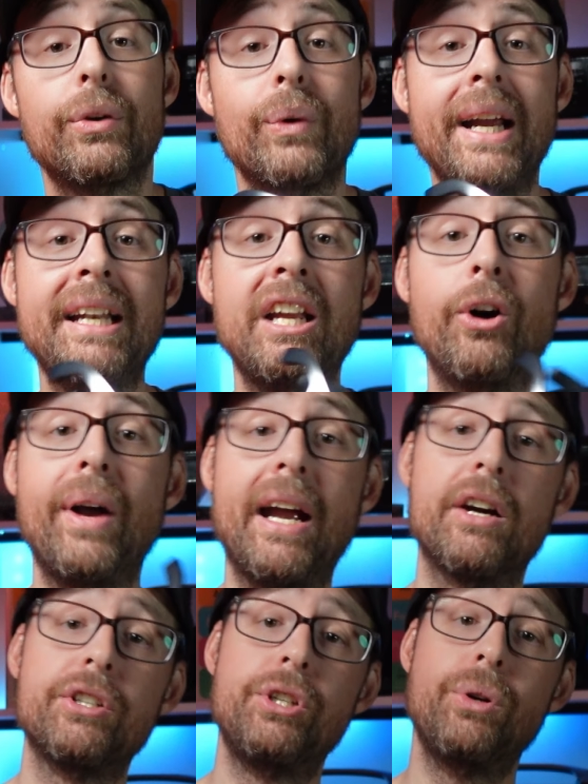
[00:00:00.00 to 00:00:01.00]
The Rayneo
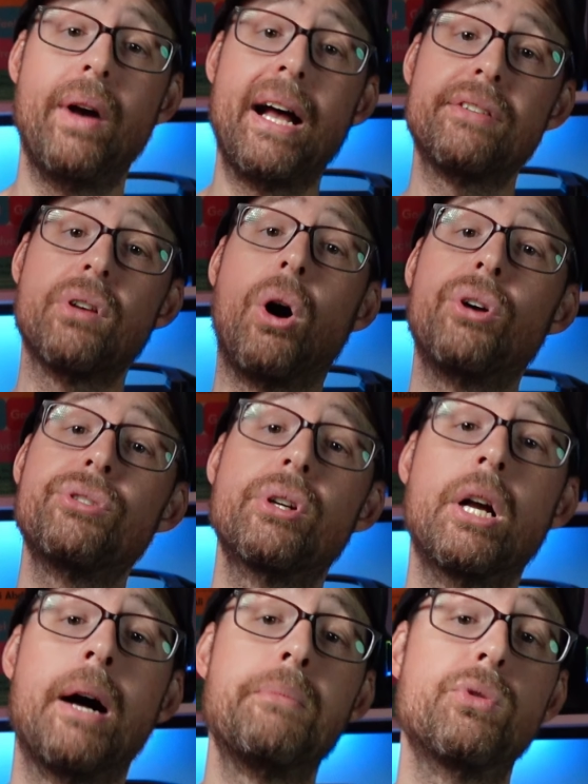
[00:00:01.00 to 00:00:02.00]
Air 2S
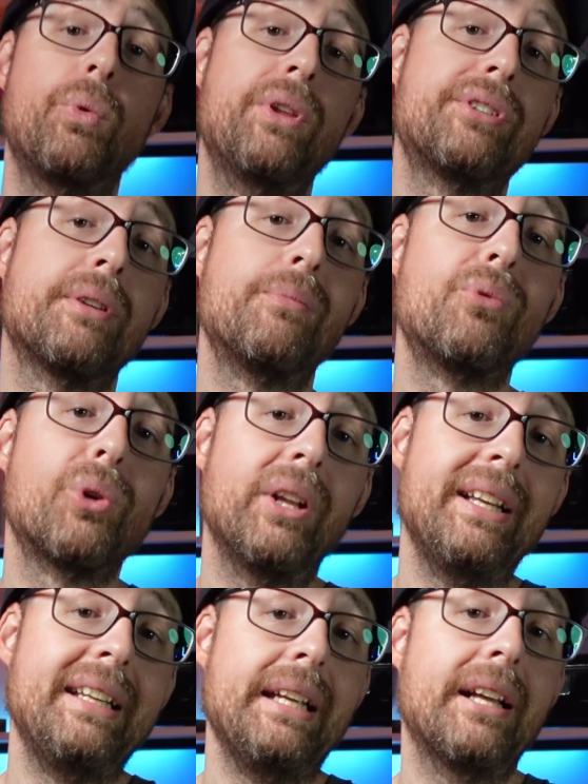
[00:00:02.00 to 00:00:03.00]
also comes with some
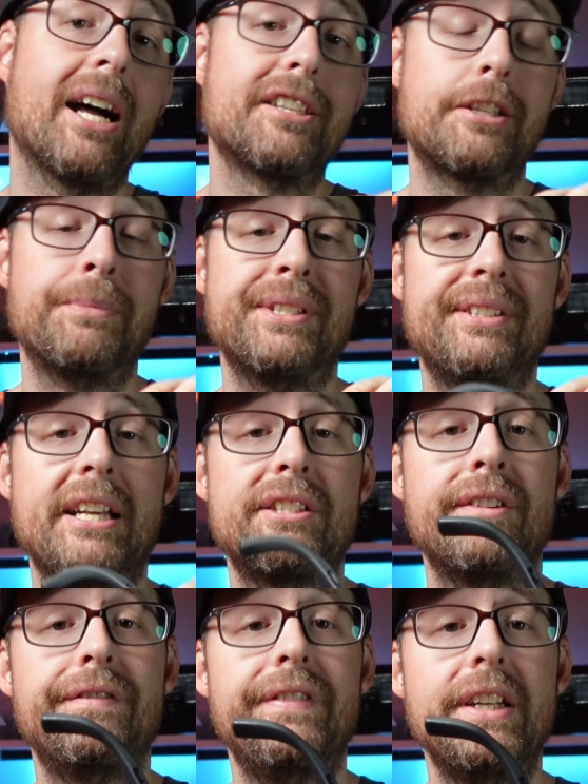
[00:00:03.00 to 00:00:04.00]
really neat
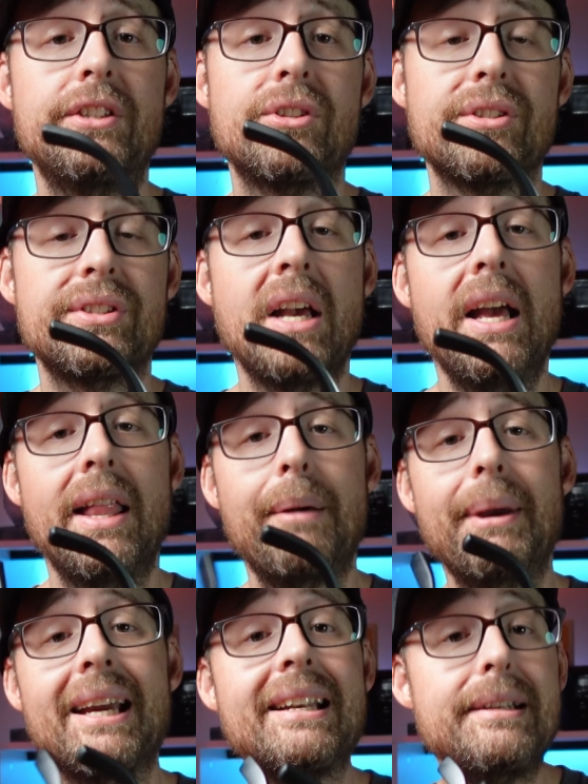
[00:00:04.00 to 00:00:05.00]
customization features that
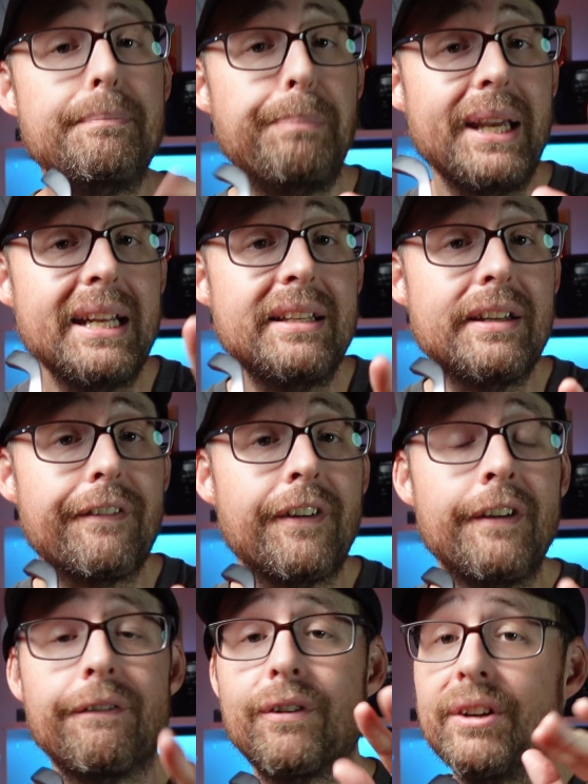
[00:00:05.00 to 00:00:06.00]
make a big
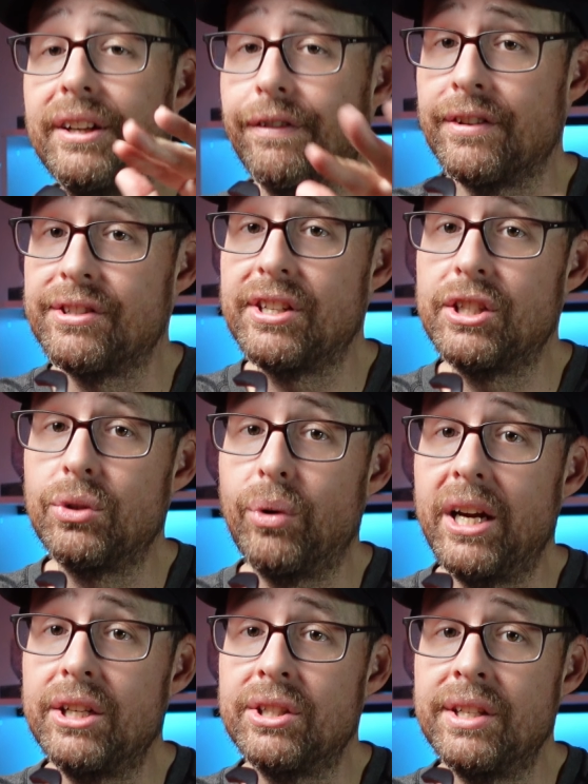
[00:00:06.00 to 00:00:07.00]
difference for different
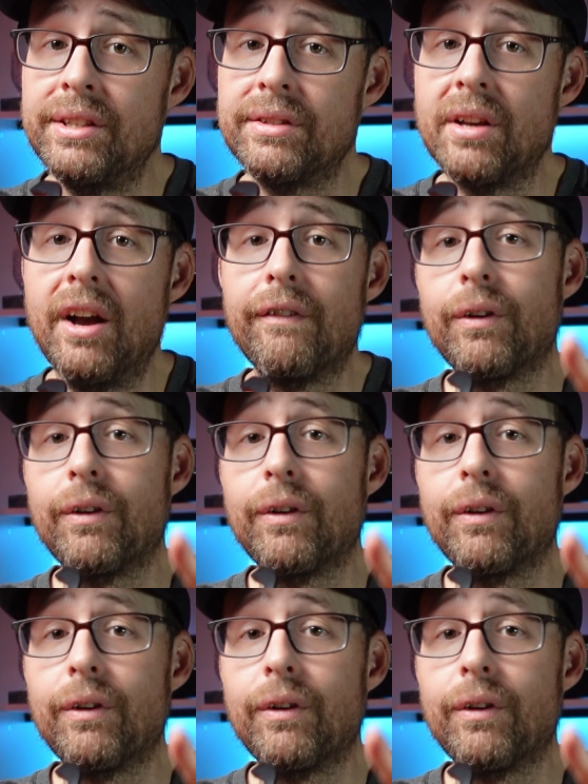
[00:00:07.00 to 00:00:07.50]
situations.